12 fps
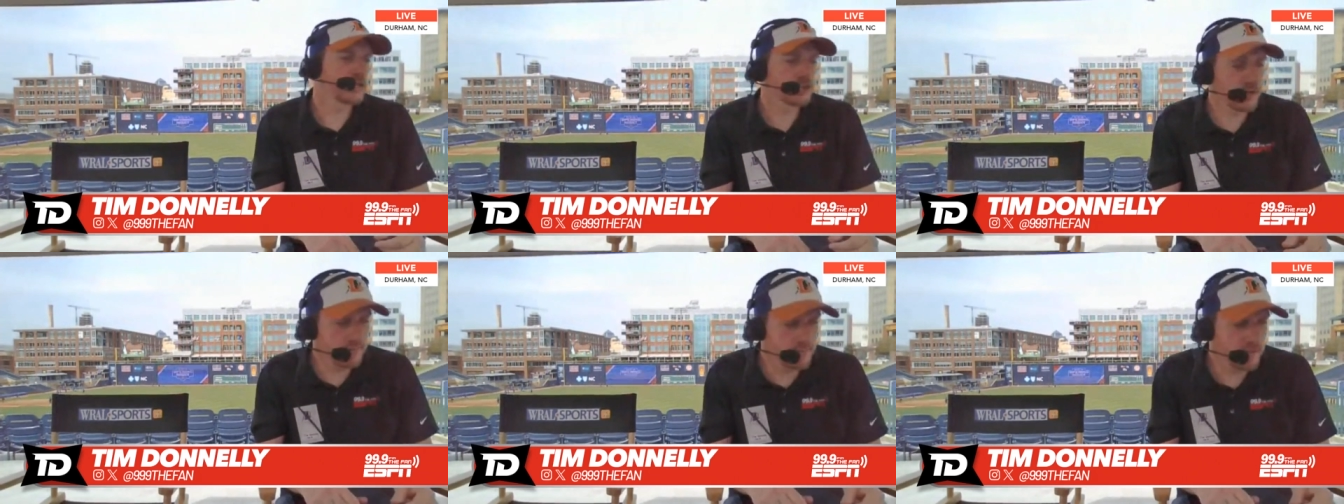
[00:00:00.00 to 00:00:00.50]

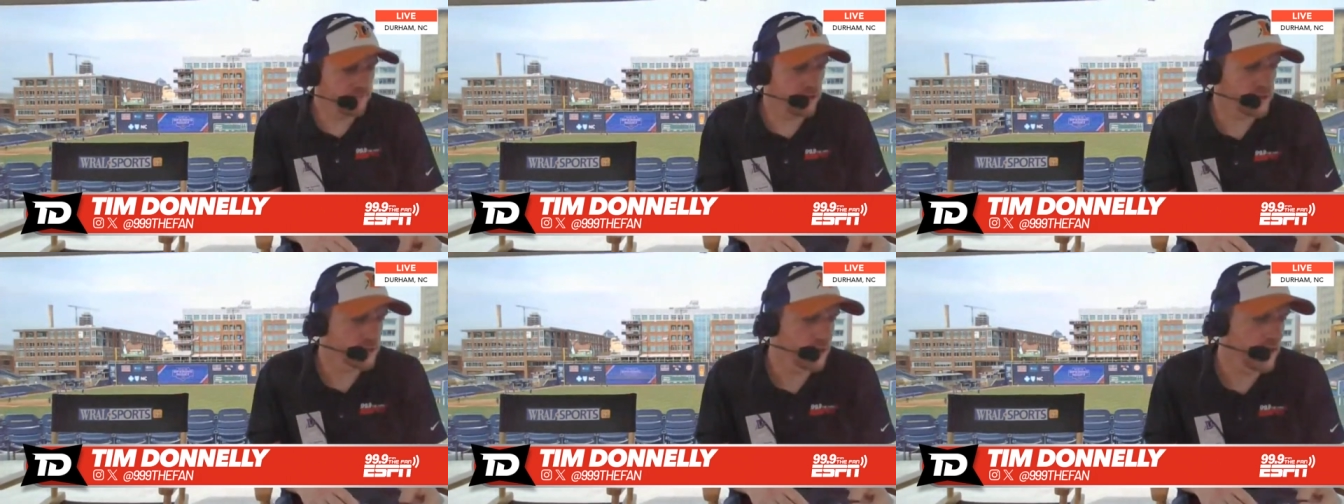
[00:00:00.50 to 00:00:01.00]

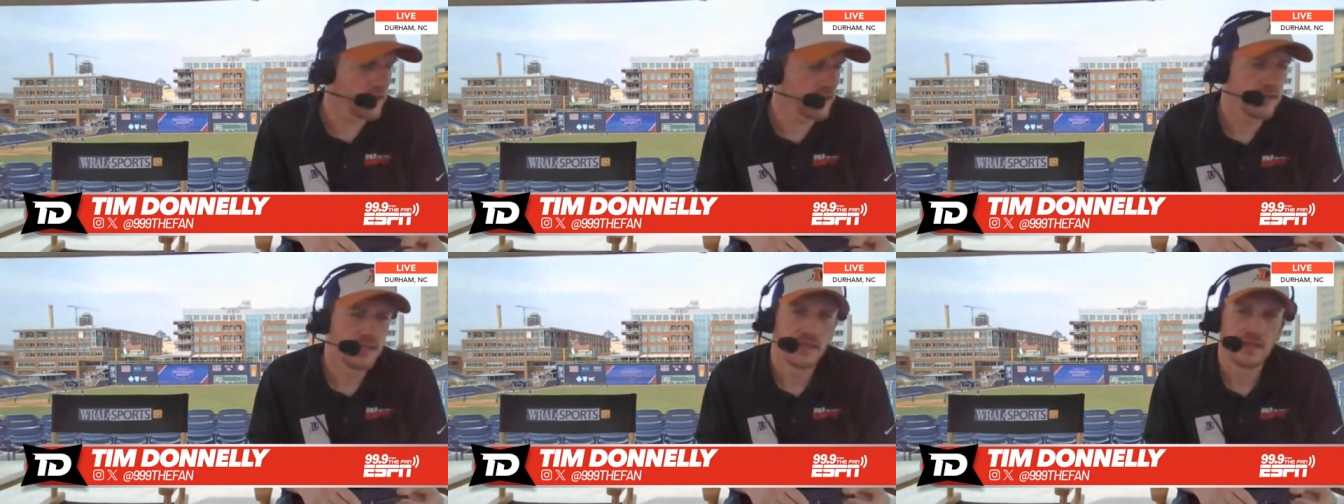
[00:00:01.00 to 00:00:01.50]
Extremely
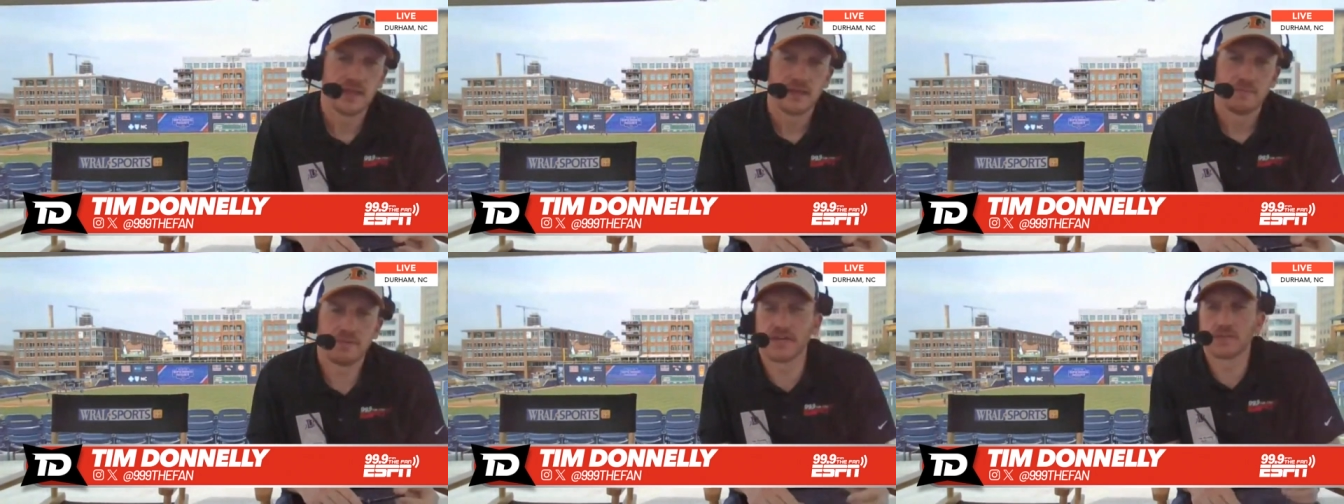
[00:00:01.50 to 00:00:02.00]
frustrating.
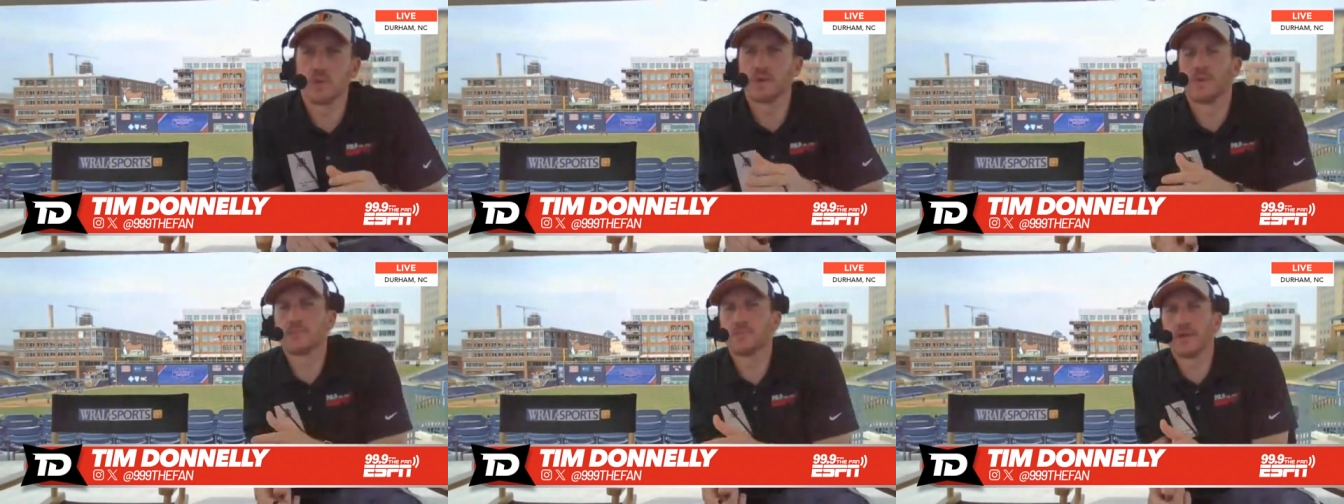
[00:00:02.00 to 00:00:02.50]
Because
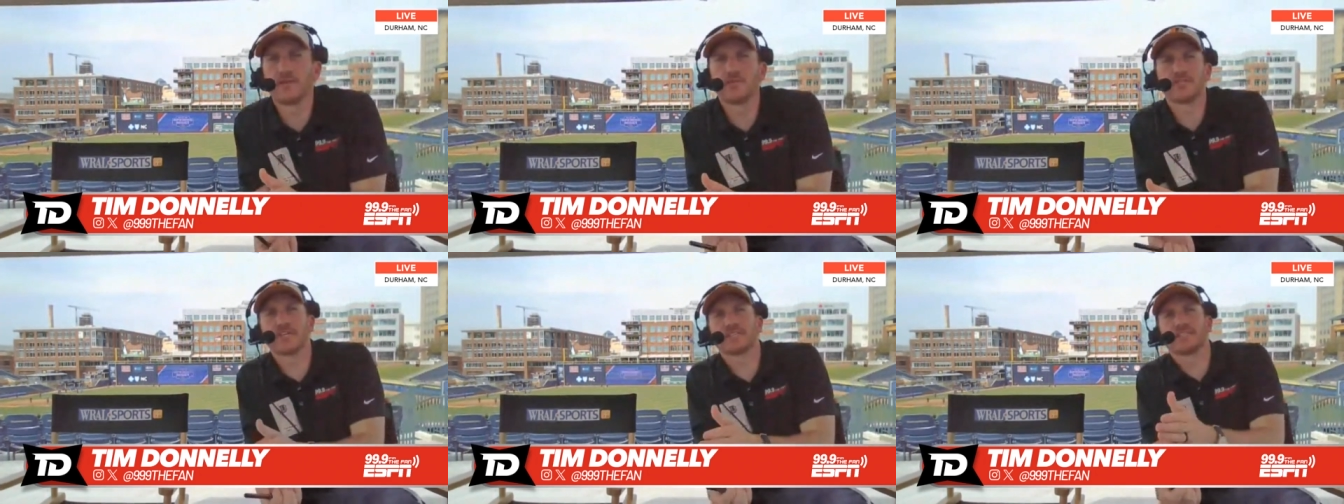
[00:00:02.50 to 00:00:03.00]
when, when, when
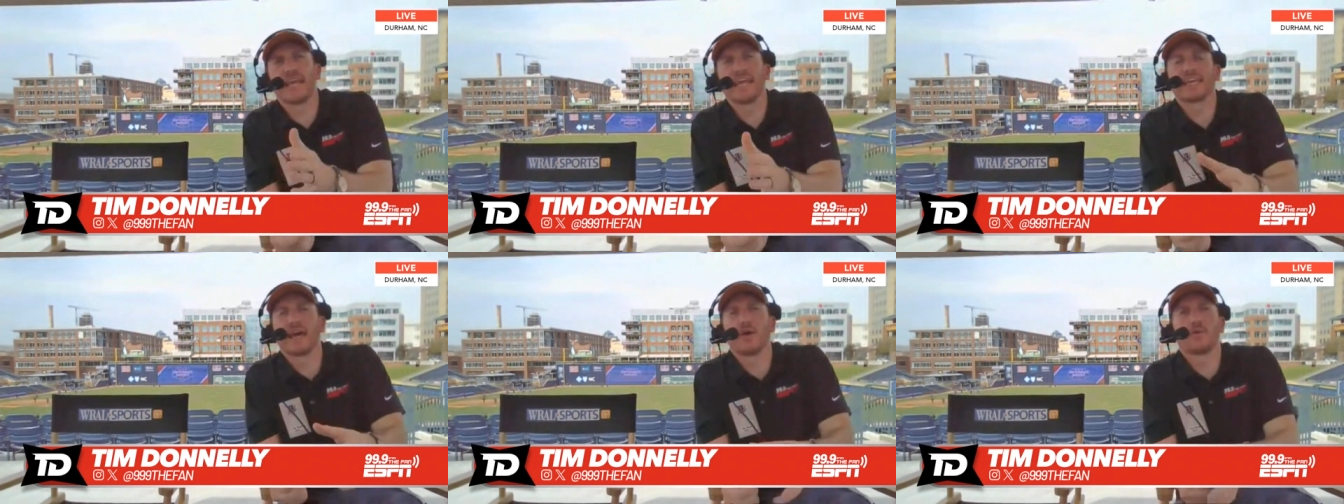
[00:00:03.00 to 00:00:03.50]
you just
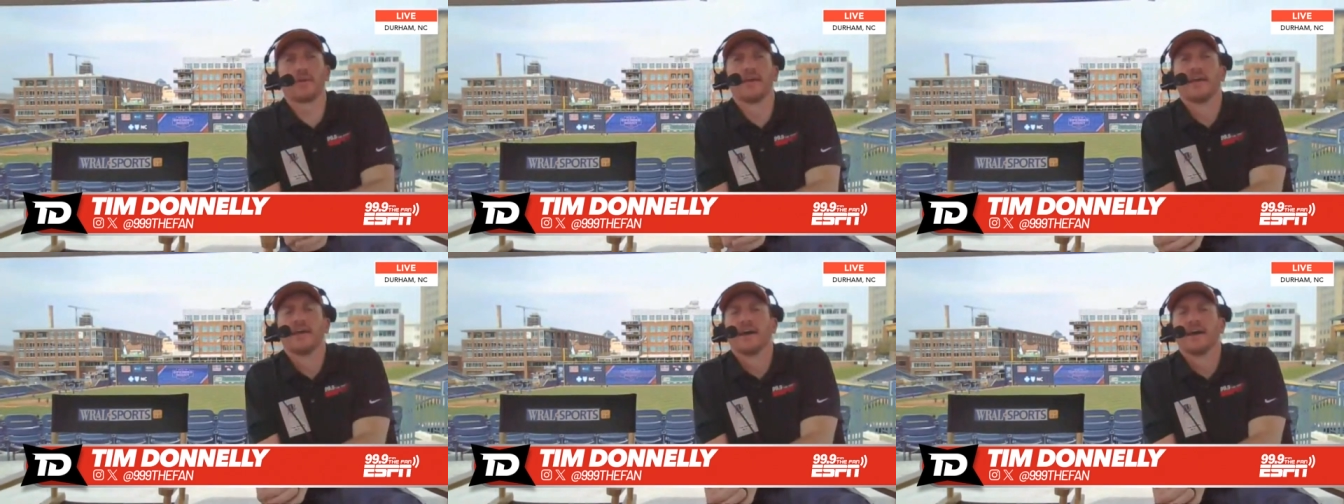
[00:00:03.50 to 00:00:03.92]
take out